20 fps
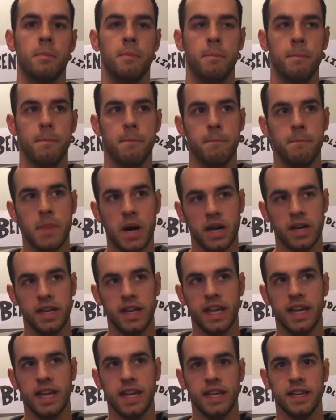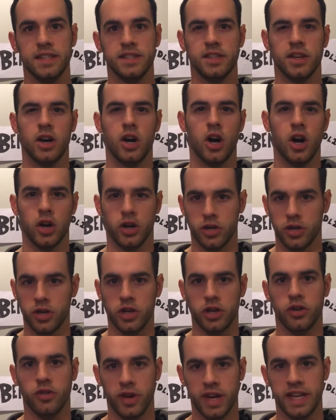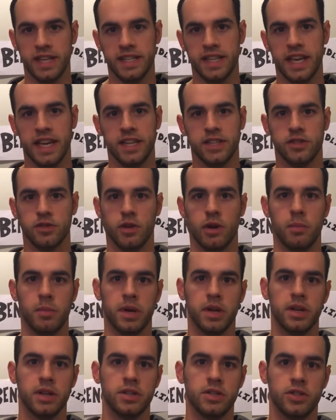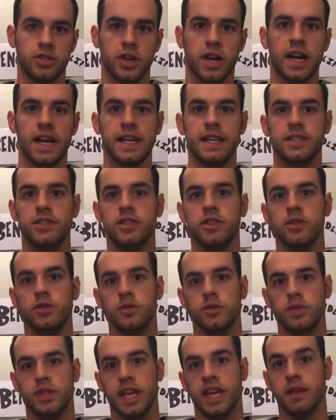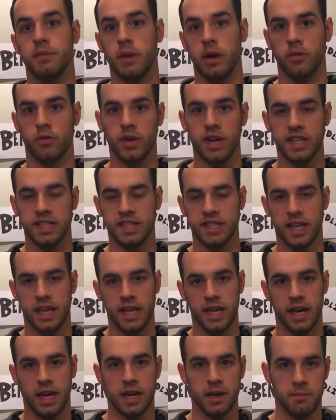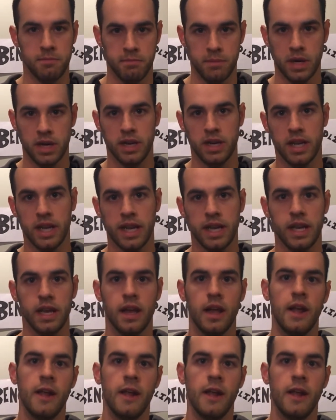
Mondays aren't a great day, so I'm going to try to take my rest day on a Monday.